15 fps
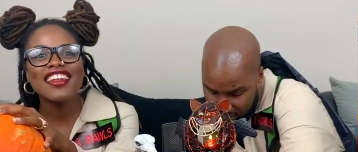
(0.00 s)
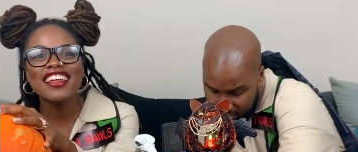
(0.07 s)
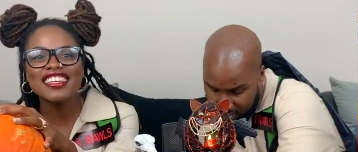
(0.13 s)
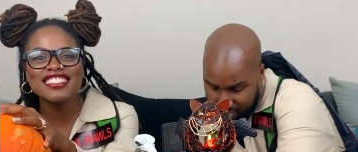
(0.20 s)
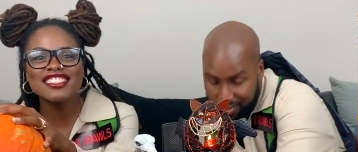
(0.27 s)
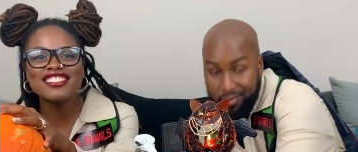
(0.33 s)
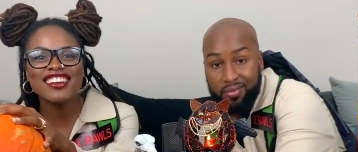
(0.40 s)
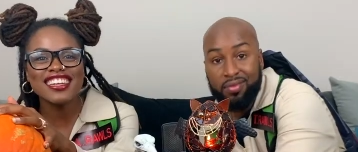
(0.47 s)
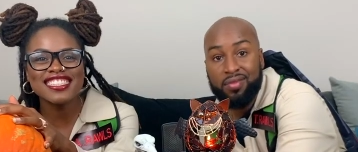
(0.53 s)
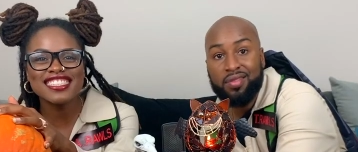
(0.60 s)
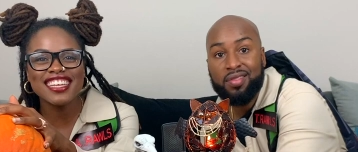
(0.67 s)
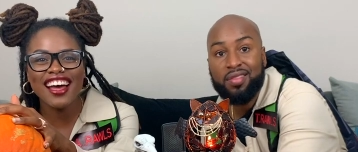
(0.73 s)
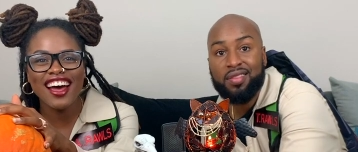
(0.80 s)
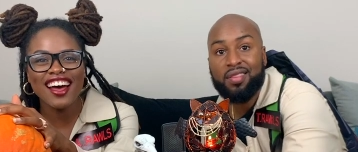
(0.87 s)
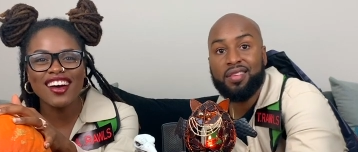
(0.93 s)
Speaker 1: let's dress
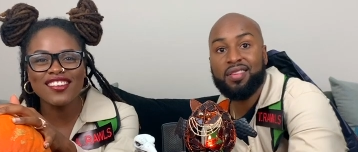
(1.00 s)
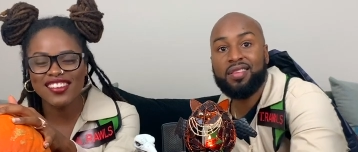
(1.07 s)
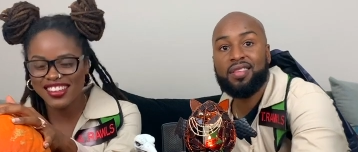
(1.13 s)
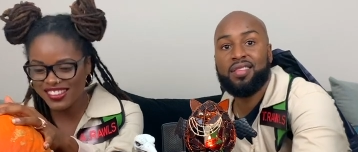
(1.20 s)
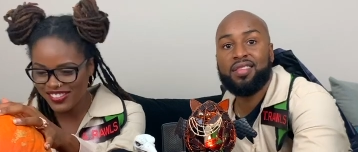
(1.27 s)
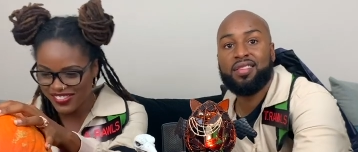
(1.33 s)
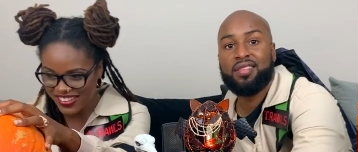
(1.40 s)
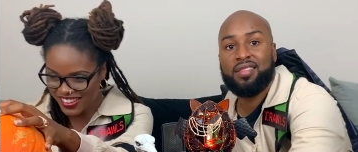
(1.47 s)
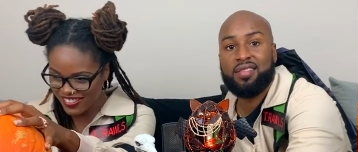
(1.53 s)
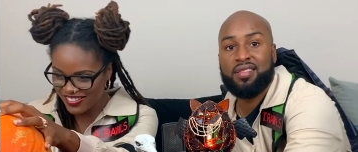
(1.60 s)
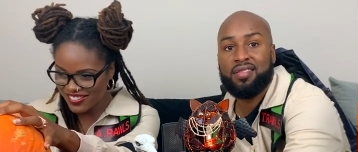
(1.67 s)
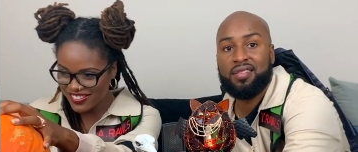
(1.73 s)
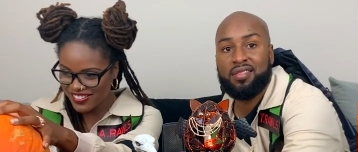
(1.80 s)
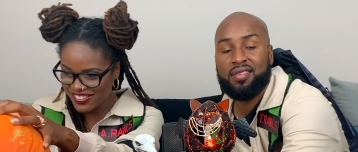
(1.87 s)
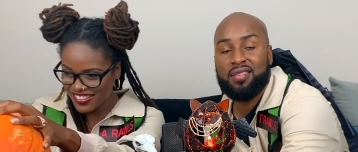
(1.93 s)
up. Because we
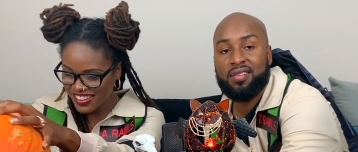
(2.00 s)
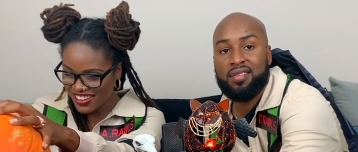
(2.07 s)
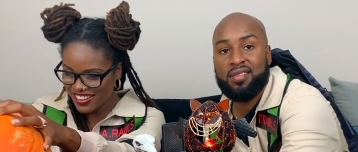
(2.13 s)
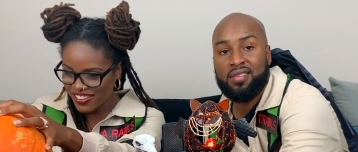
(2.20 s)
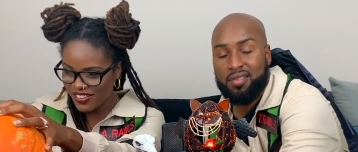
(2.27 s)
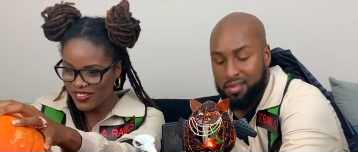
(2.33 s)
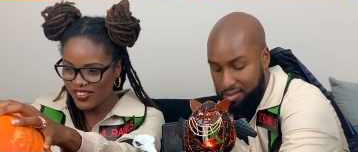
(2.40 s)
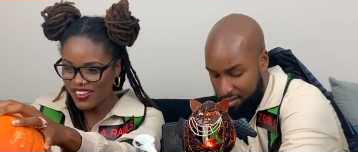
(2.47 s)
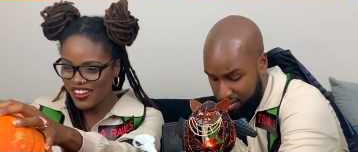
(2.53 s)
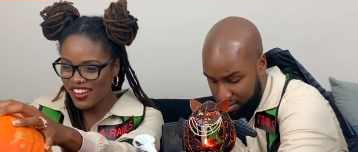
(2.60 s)
don't, you know,